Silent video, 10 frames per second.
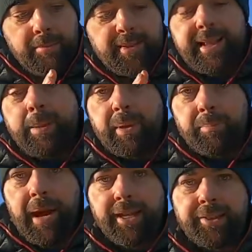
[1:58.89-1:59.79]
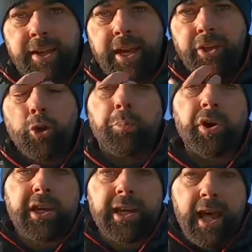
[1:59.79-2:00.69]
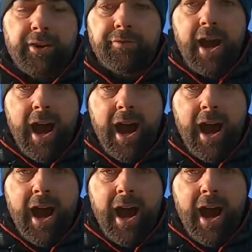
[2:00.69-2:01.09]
sleeping pads, you're putting a lot of